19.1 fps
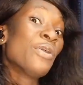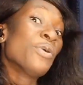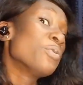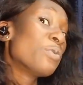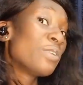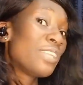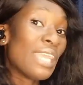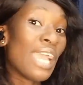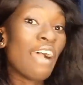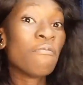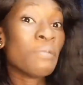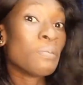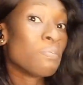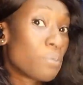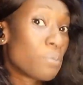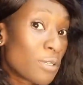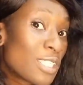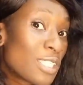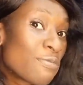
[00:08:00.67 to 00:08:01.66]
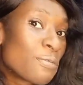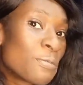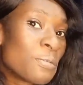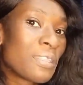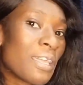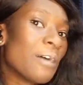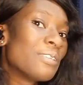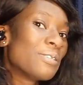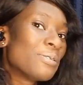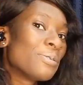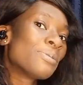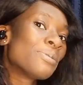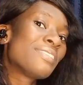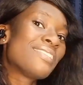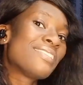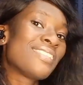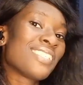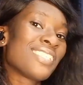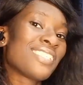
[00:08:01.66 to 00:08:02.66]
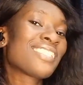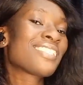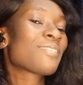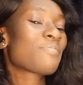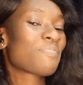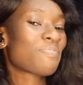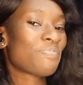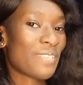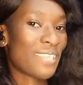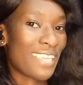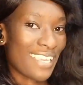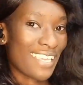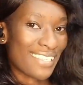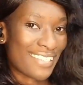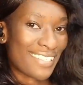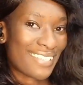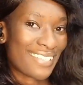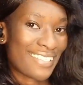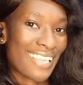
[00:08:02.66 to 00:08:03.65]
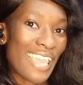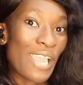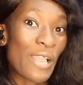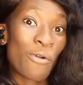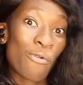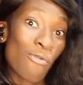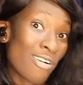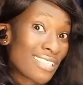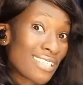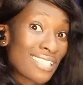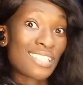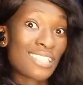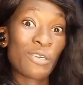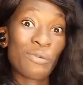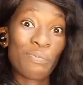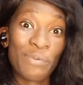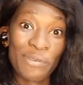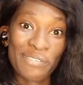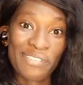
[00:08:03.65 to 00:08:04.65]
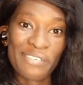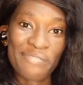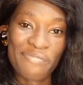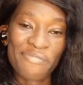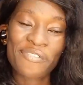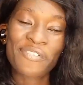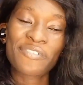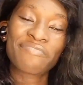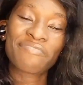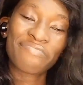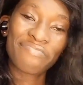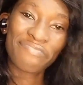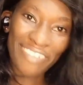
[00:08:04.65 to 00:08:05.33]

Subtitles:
Would it have been beautiful without the nude scenes? Yes. Was it still beautiful?